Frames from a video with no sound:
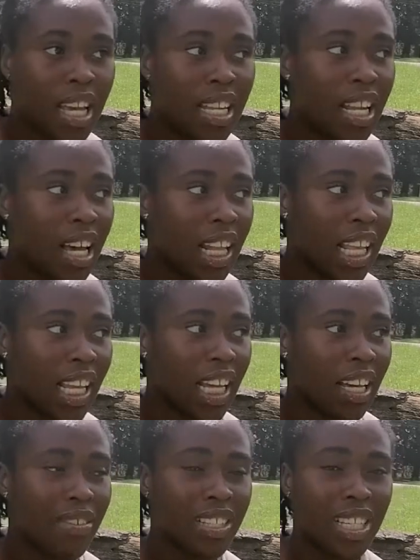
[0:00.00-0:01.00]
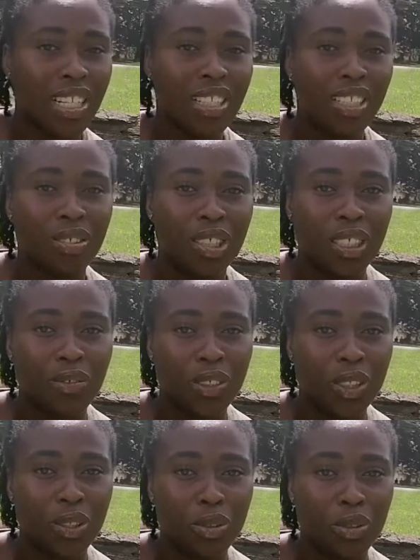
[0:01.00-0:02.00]
Now, like I've said in those
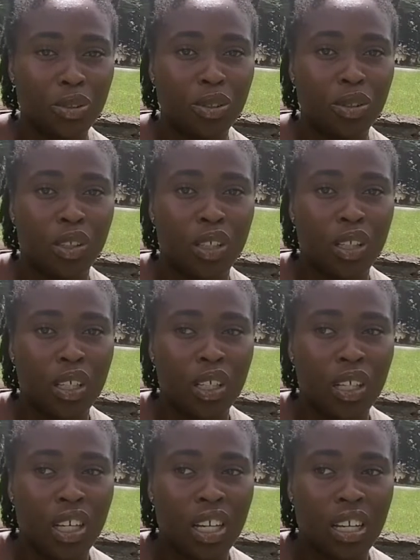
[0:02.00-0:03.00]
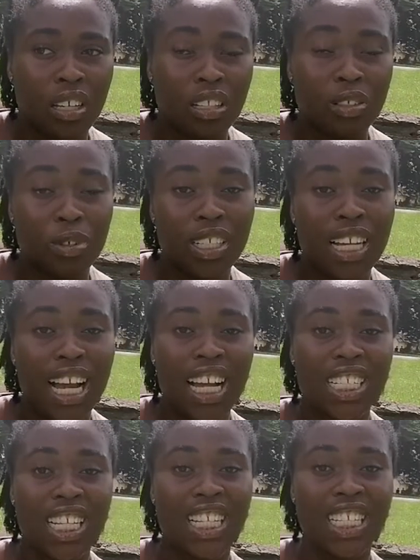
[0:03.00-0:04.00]
videos, the one I
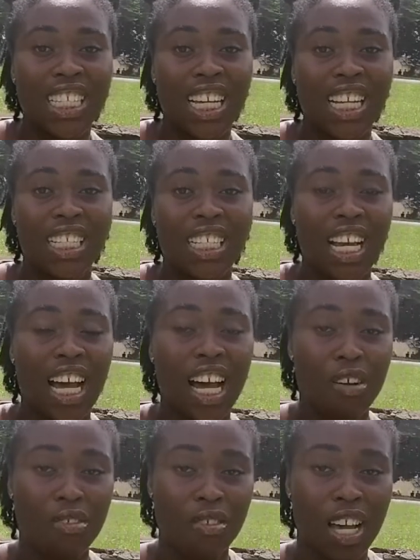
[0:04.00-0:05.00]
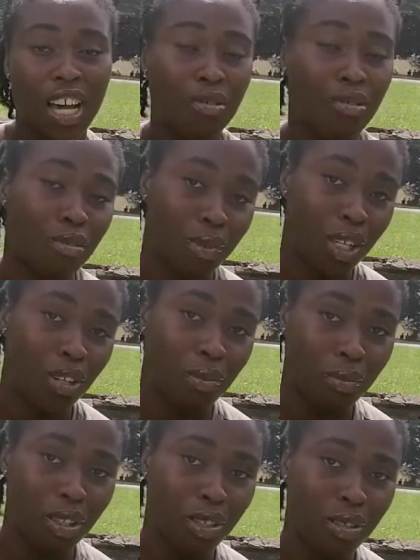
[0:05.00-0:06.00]
actually said how to make your
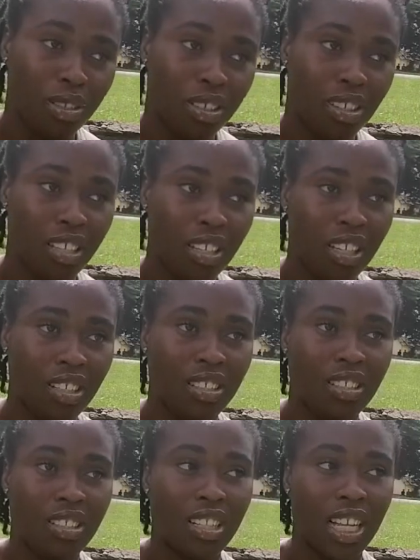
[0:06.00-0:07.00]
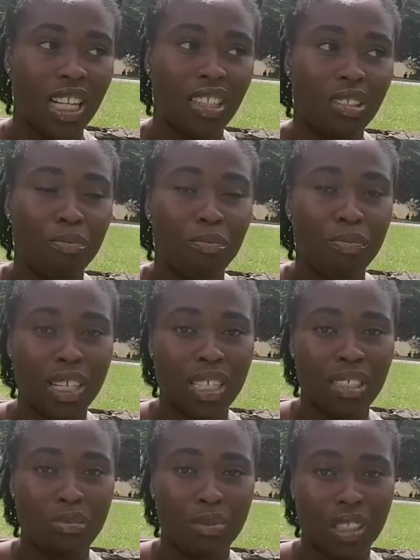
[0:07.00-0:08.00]
mini twist, I said it's like the
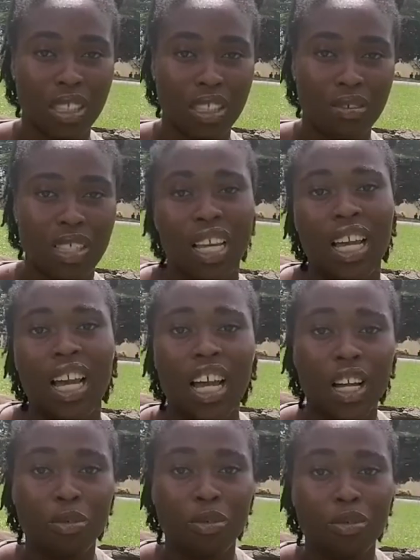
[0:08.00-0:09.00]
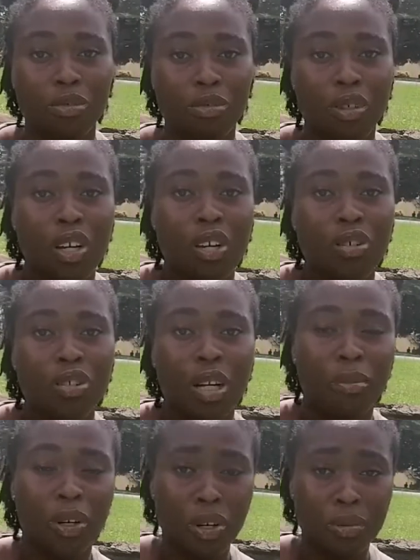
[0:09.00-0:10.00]
best protective style I would do. So
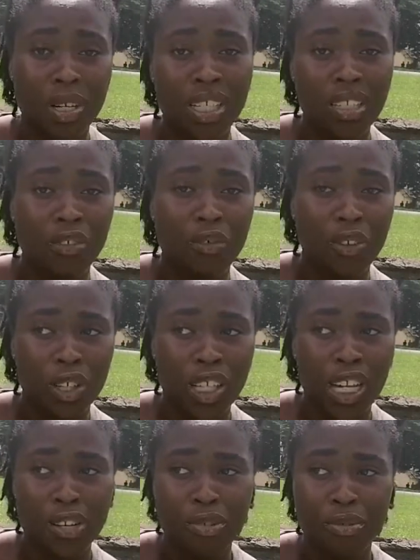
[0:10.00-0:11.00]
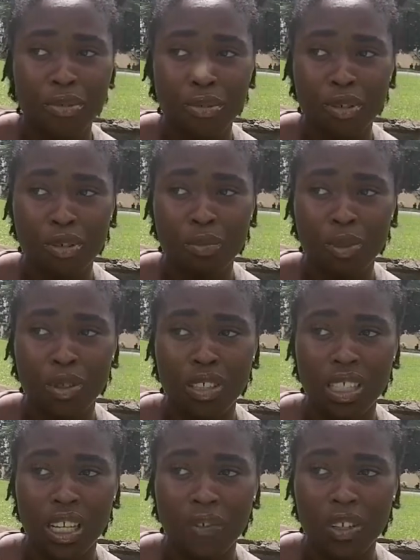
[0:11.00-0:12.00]
I'm recommending it for you guys to do also
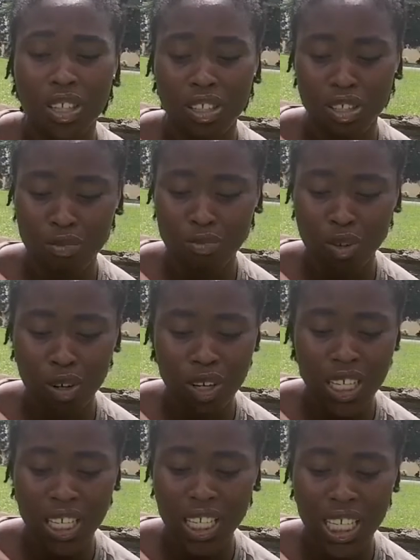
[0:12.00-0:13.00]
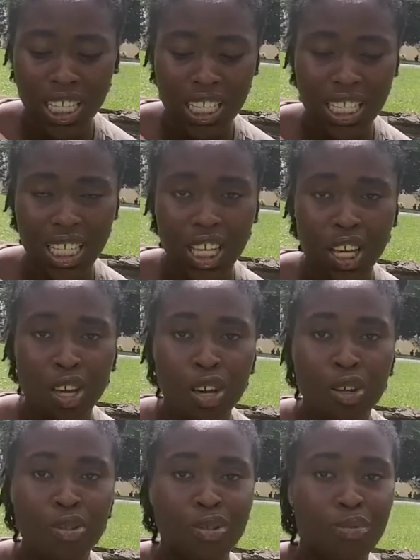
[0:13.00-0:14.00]
because I feel it's more easy
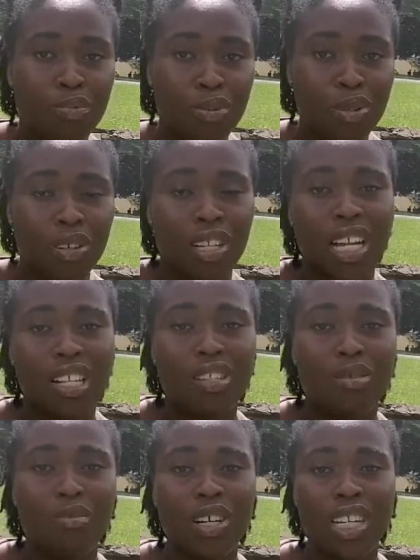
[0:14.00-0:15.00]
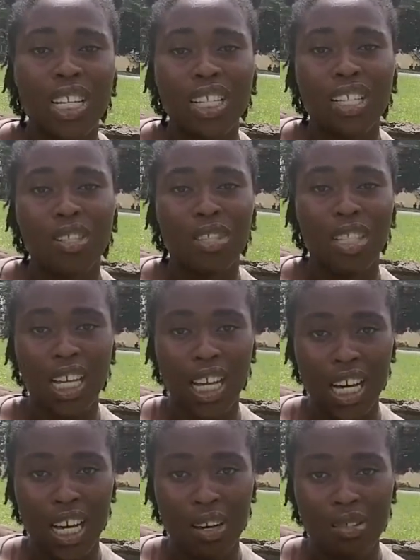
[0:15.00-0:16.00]
to put on and it's more easy to take
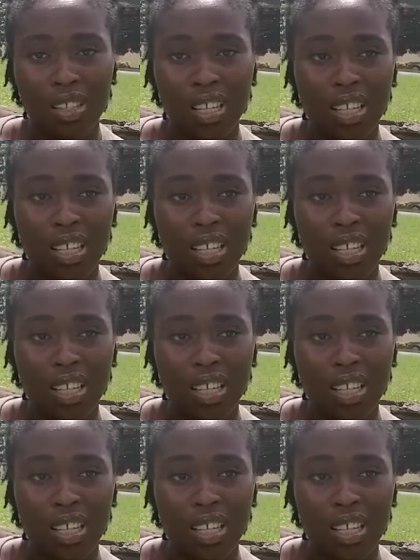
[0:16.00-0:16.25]
out.